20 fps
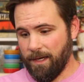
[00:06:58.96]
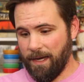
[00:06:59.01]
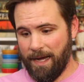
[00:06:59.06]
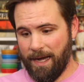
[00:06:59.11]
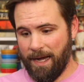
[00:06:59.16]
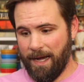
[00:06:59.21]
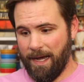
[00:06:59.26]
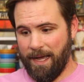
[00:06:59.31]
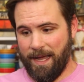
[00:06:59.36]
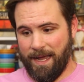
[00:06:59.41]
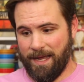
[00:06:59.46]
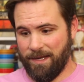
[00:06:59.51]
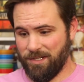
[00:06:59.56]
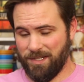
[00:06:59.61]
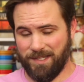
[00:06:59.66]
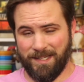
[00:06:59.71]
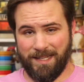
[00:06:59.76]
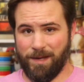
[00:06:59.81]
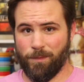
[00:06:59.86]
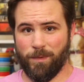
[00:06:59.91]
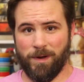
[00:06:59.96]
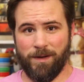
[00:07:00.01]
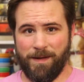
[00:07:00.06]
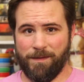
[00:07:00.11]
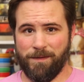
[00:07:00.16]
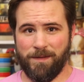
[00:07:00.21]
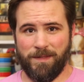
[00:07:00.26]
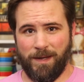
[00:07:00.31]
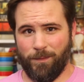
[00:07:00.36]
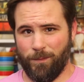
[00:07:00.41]
uh, and just get rid of
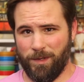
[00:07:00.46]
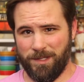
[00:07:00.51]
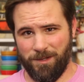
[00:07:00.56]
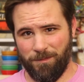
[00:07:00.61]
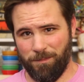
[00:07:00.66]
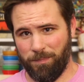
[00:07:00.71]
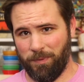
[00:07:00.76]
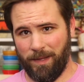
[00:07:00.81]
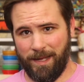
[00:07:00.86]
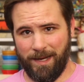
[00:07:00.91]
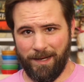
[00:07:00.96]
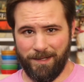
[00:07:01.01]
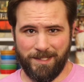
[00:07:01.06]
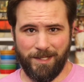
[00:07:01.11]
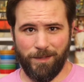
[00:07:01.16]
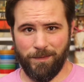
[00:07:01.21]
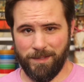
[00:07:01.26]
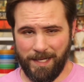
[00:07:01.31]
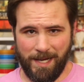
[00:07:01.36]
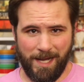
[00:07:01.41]
everything once you've played it two